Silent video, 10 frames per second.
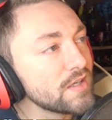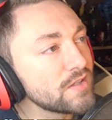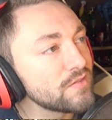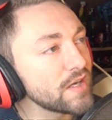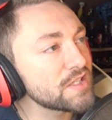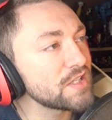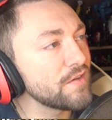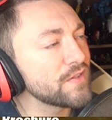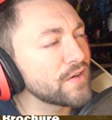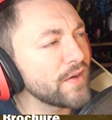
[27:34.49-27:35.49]
direction
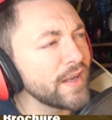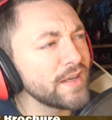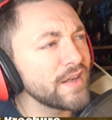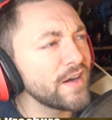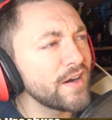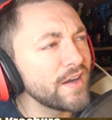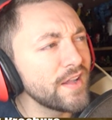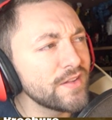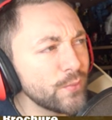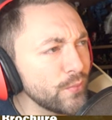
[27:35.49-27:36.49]
of the grain
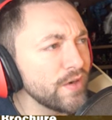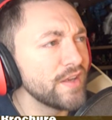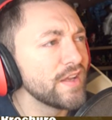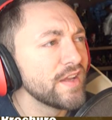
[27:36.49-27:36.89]
in the wood